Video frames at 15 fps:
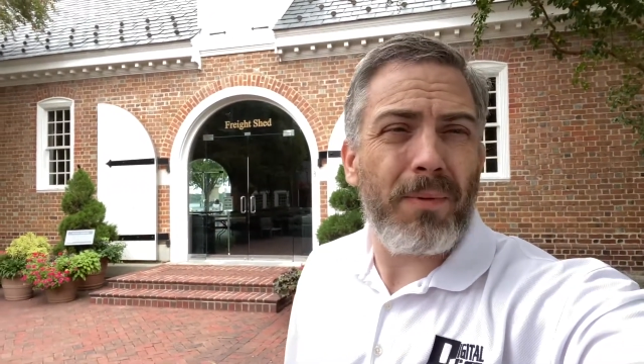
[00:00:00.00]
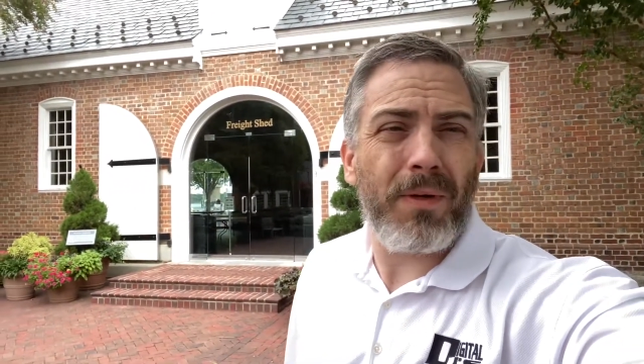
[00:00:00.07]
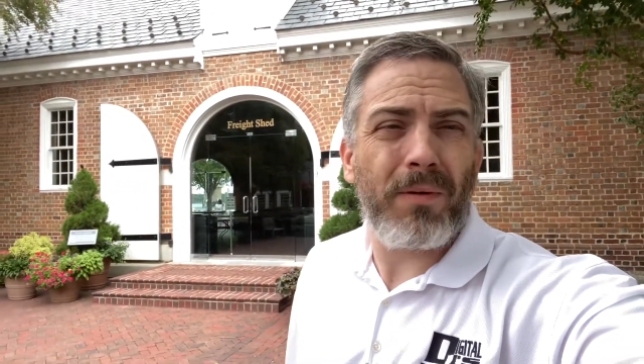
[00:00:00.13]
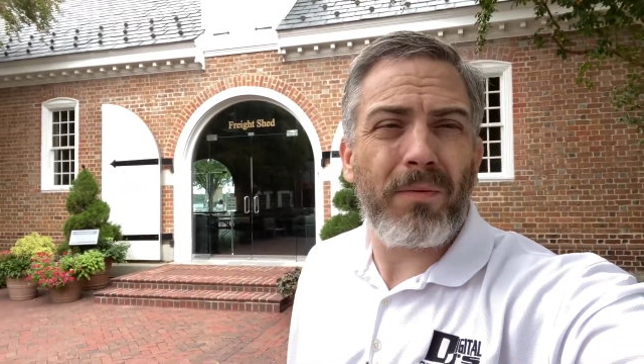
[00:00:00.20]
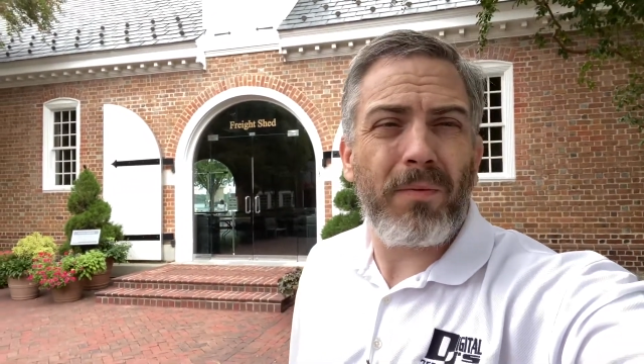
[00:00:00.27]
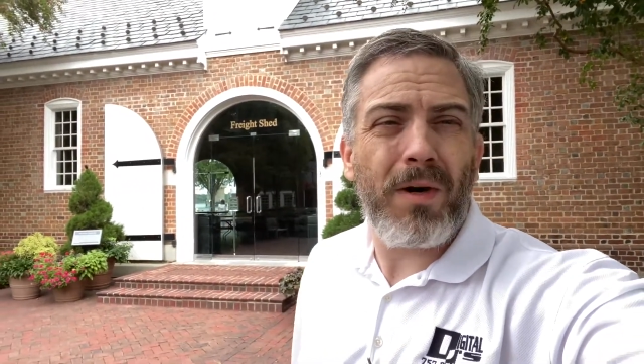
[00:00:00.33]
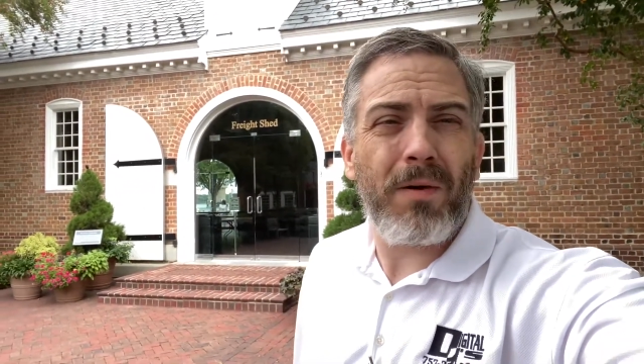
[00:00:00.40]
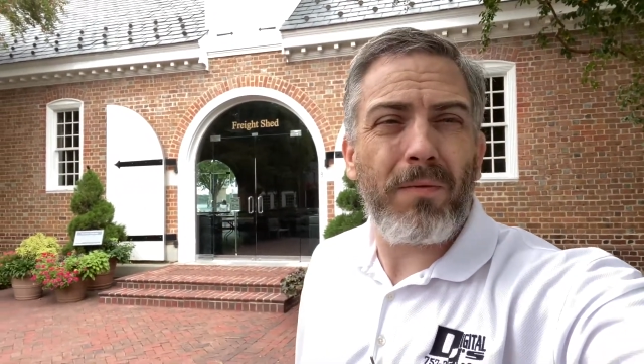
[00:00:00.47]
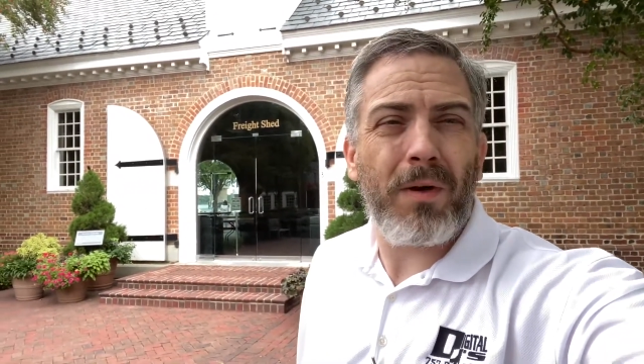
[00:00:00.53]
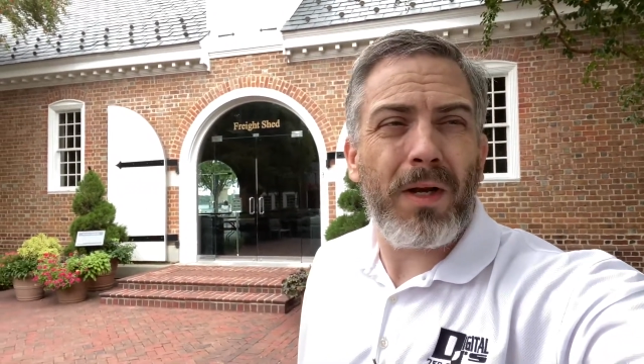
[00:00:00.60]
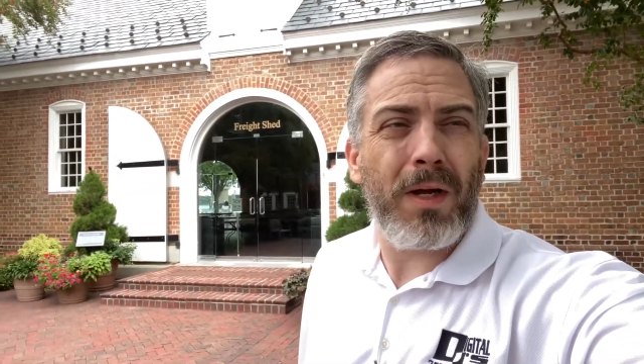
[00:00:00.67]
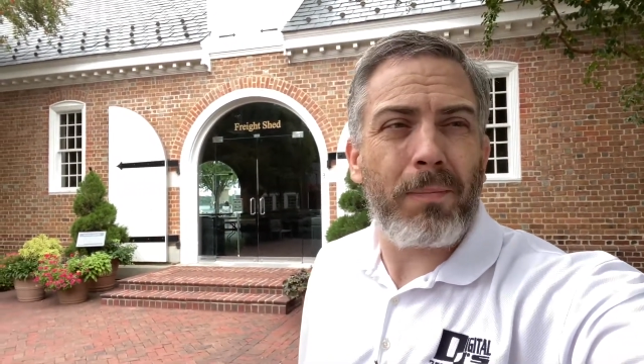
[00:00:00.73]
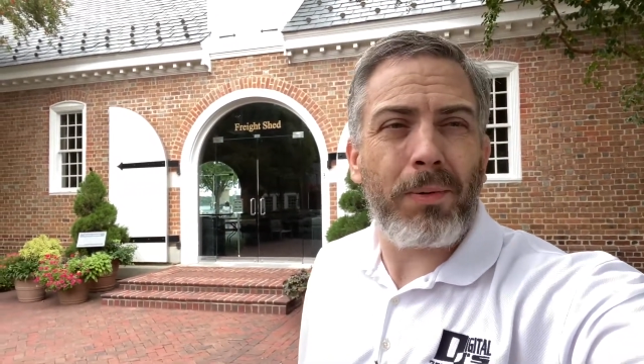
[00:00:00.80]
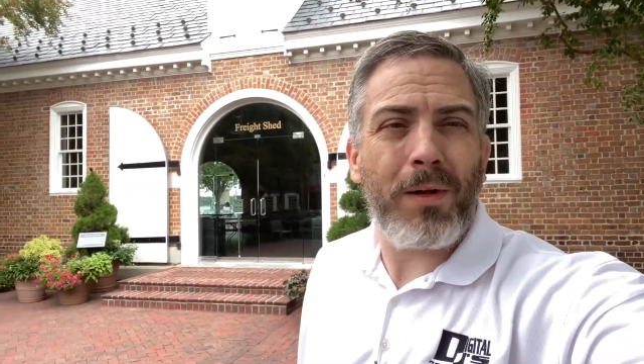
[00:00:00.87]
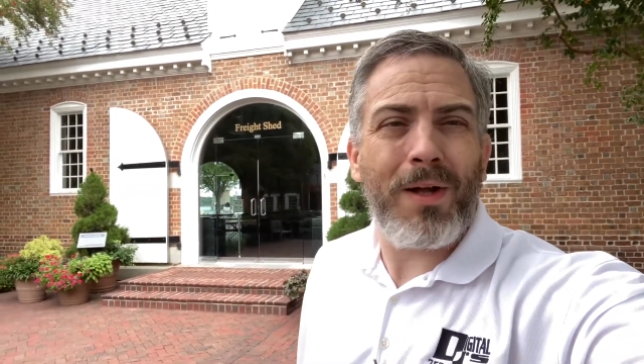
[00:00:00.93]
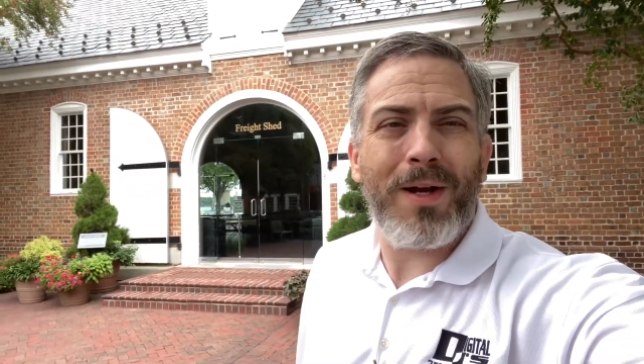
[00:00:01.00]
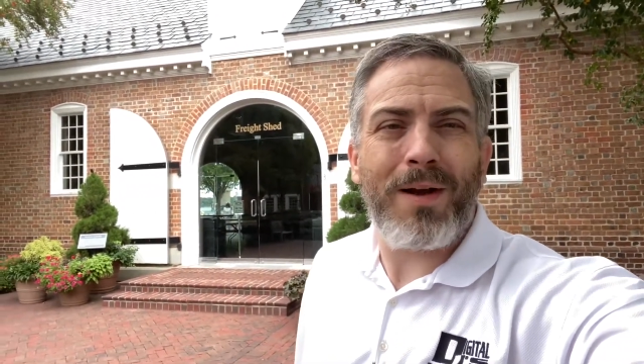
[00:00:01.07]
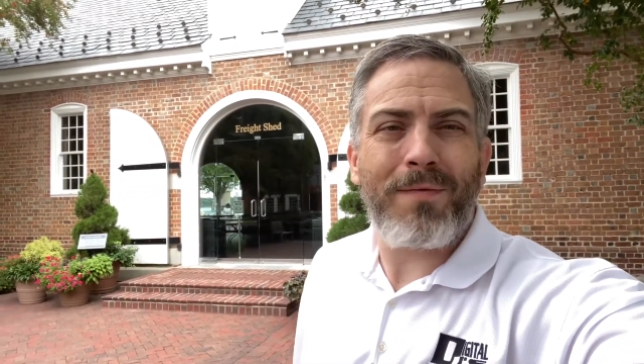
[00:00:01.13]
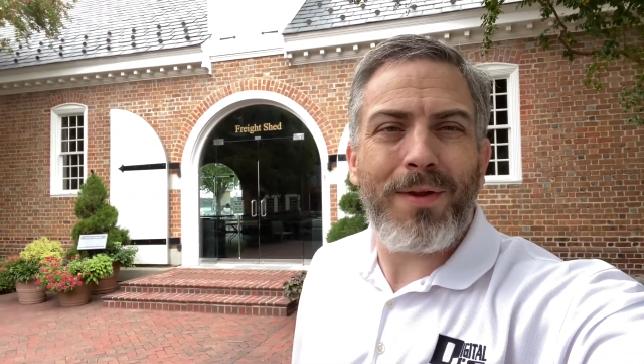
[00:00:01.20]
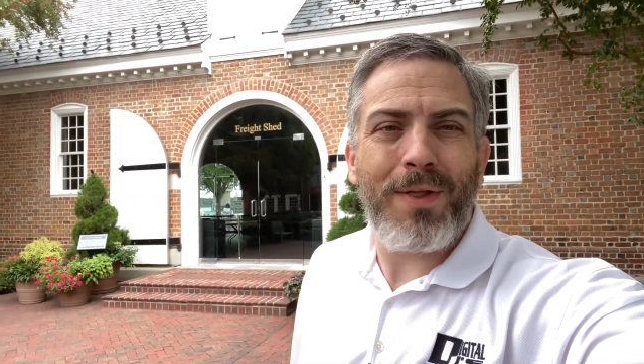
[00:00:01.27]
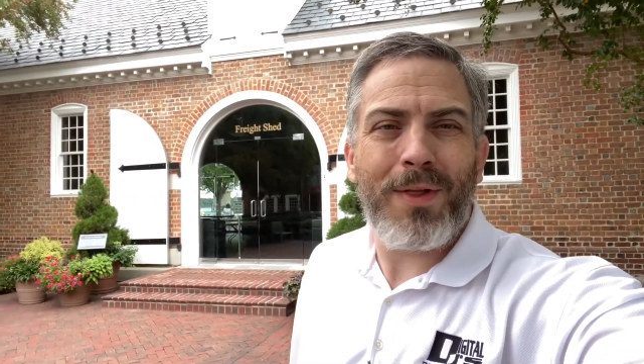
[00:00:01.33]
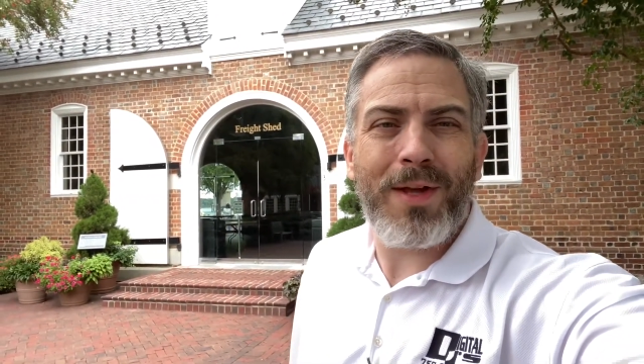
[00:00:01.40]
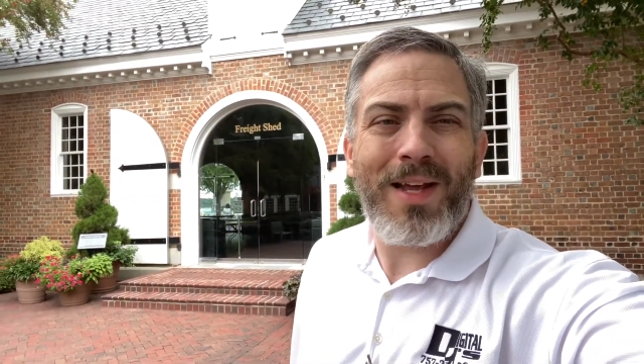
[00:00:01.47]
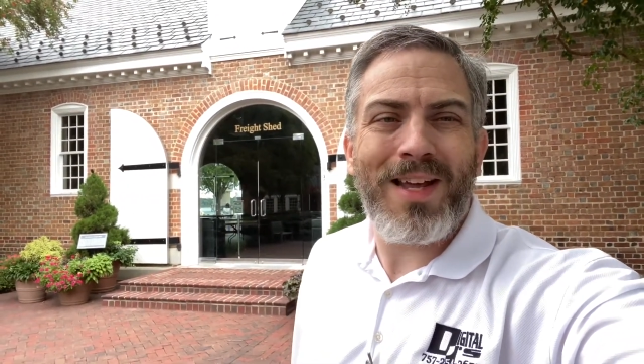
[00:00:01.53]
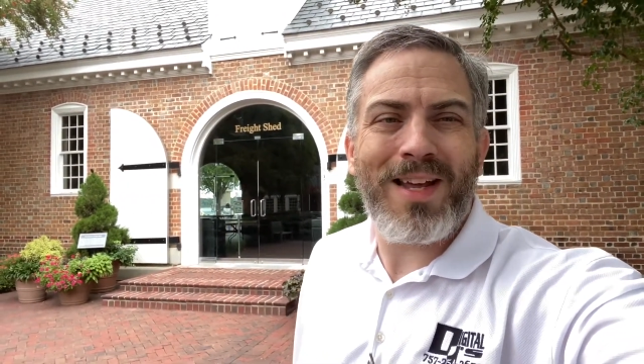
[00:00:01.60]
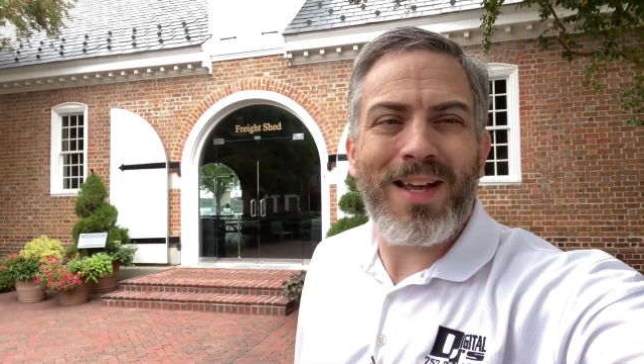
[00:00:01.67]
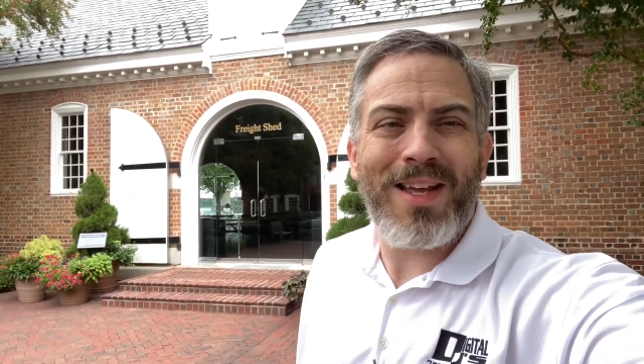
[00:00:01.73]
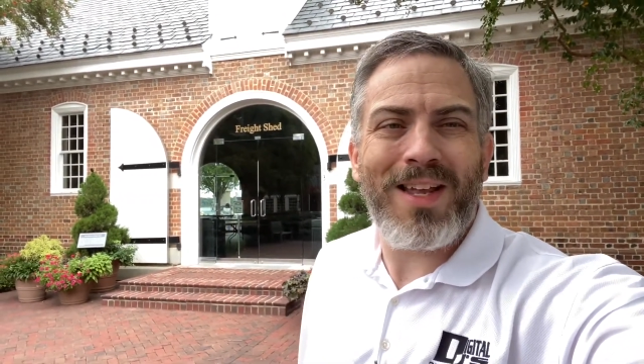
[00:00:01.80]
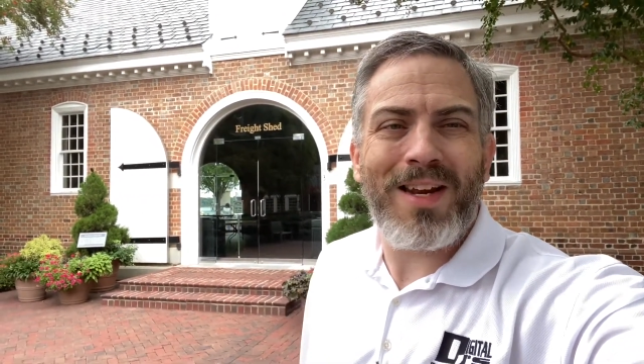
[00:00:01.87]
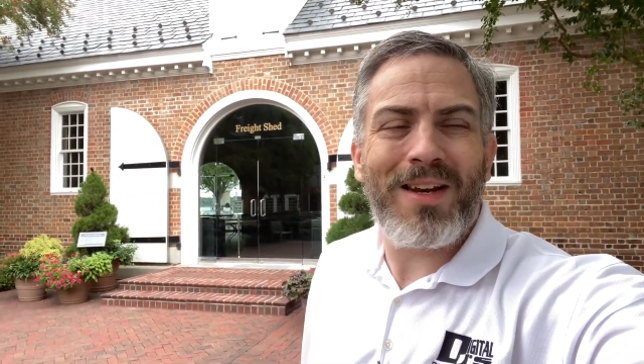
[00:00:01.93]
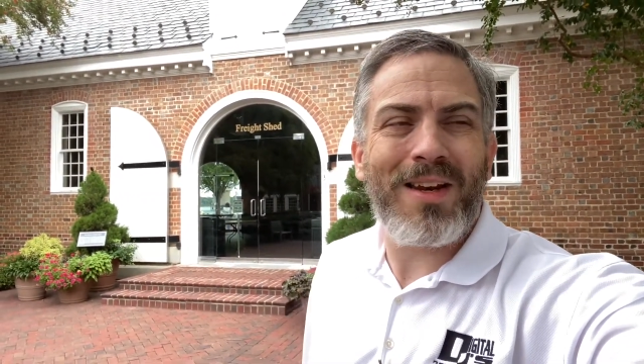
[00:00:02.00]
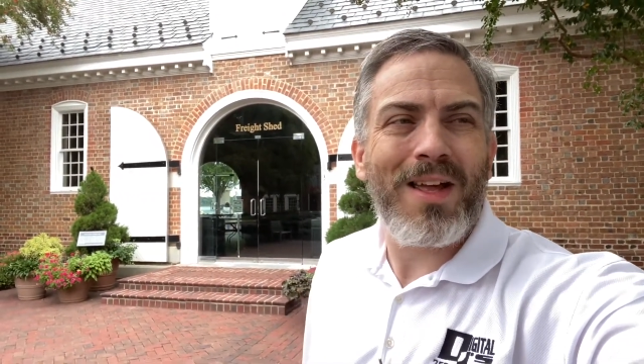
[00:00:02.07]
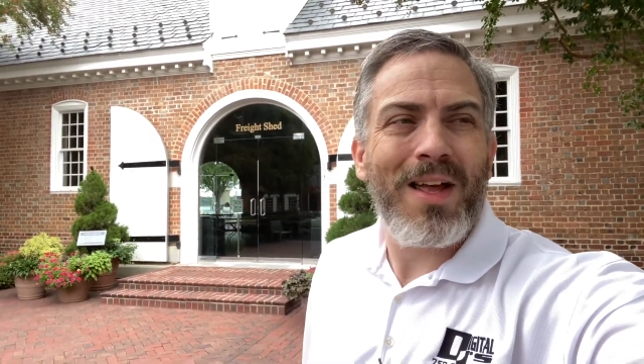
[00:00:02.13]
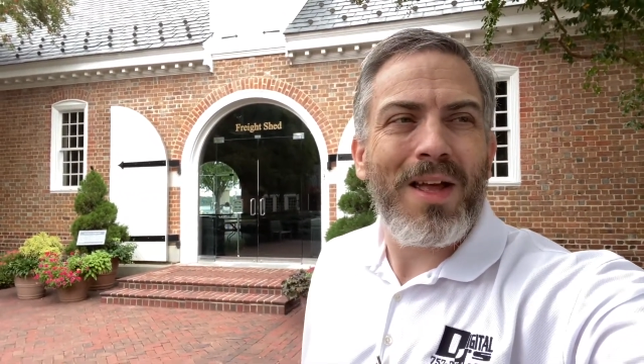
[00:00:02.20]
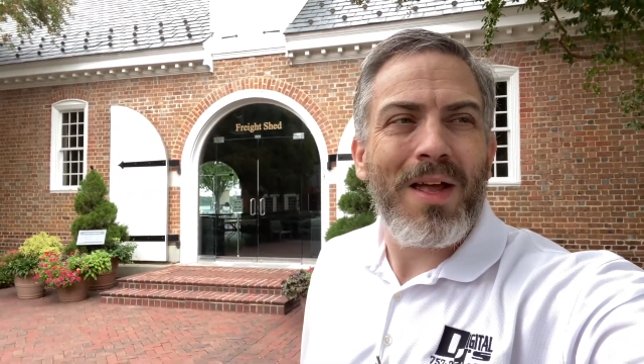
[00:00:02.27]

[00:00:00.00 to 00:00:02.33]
and where we're going to plug everything in and